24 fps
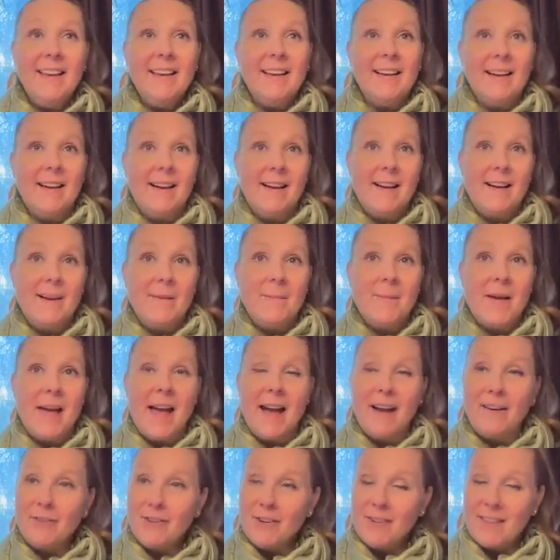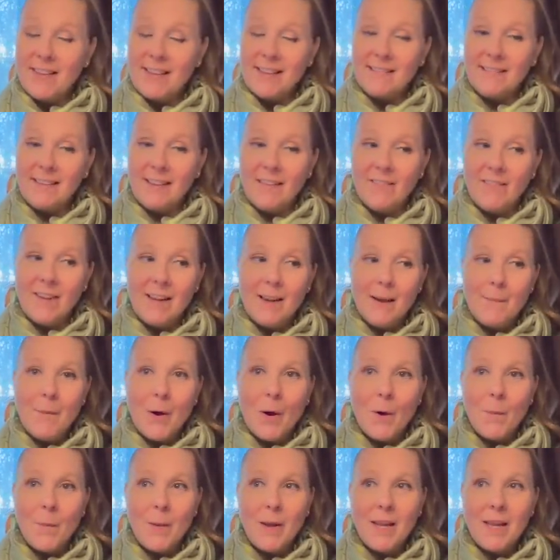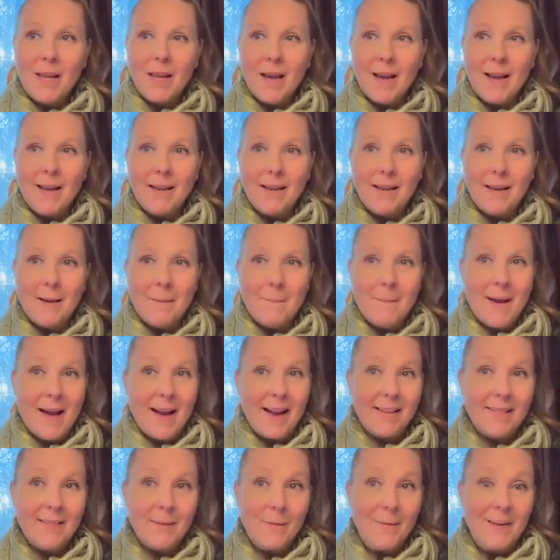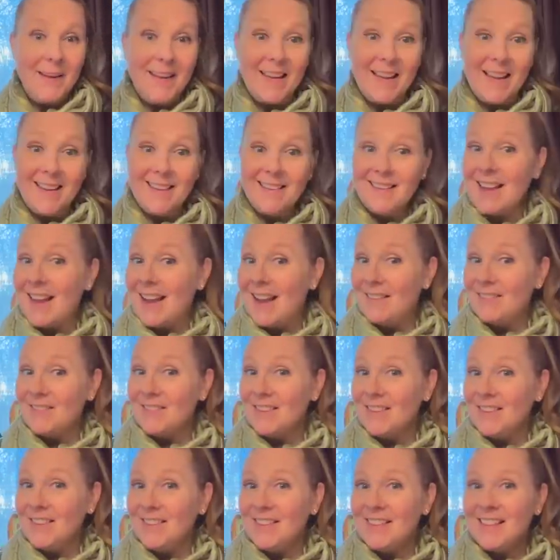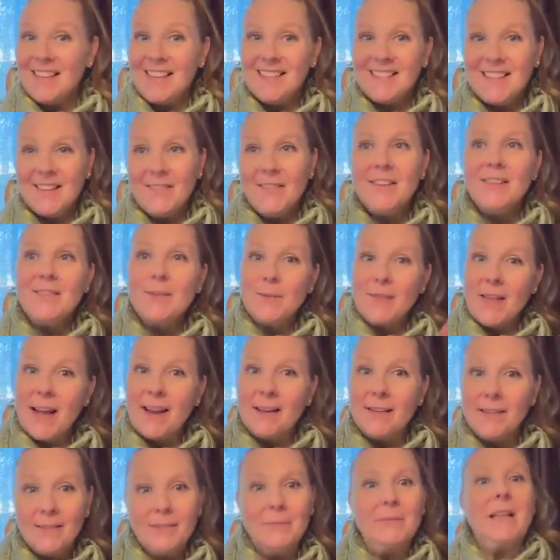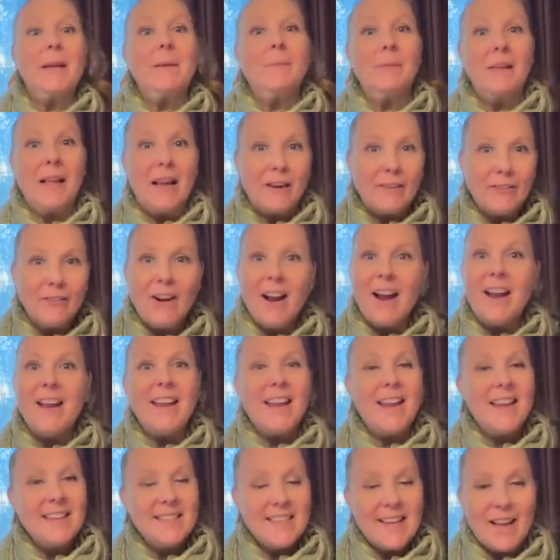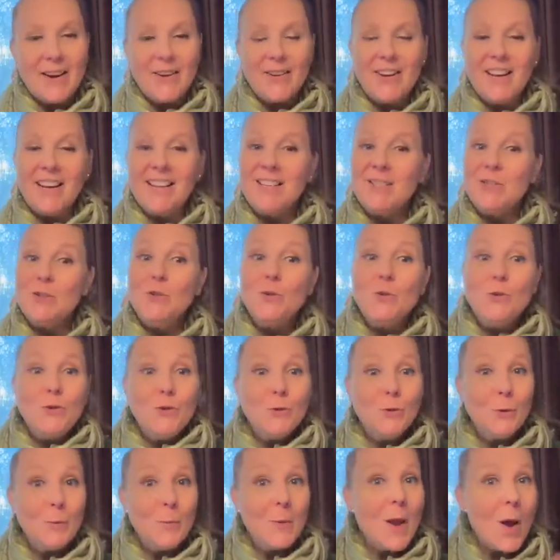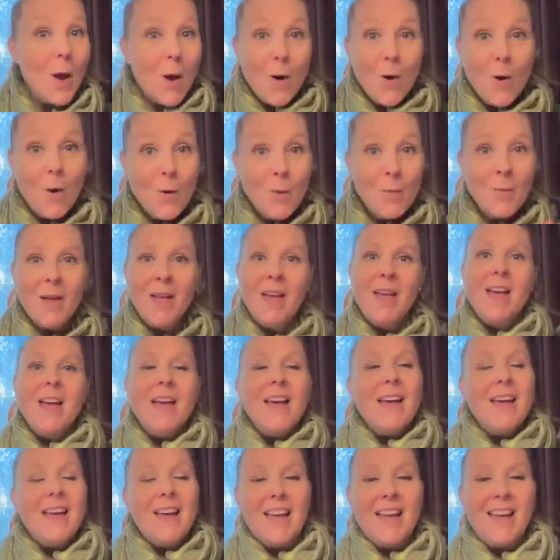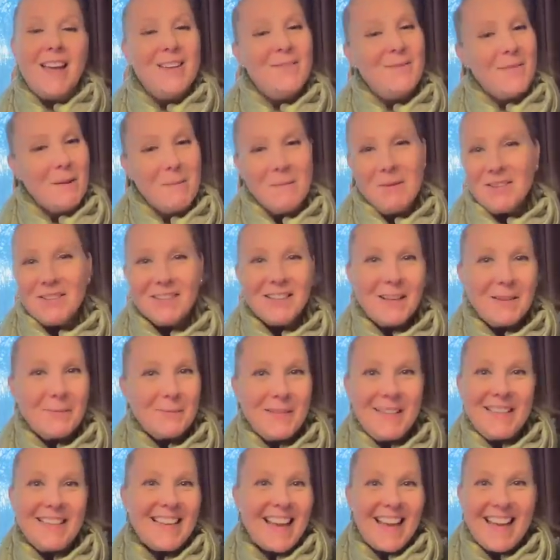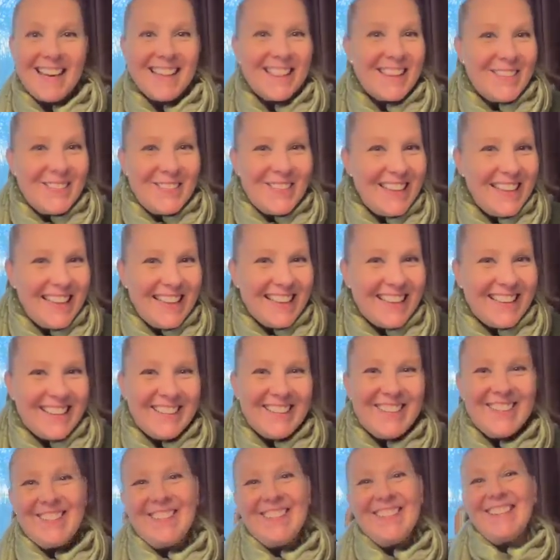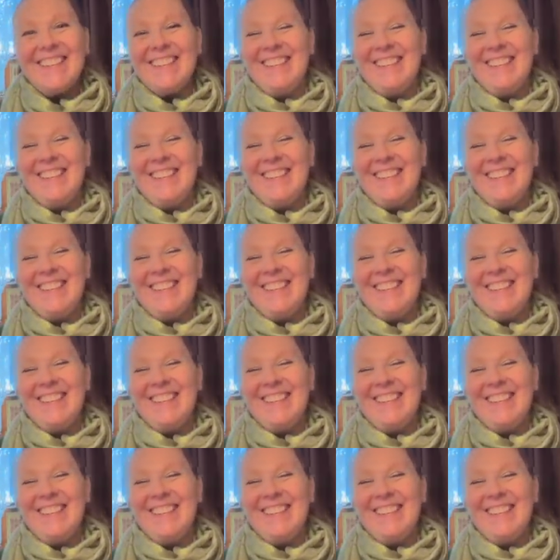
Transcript: after Thanksgiving. I'm hoping I can come back the weekend after Thanksgiving, so that like Black Friday, Saturday, because Juju will be home and maybe she'll help me and edit the video.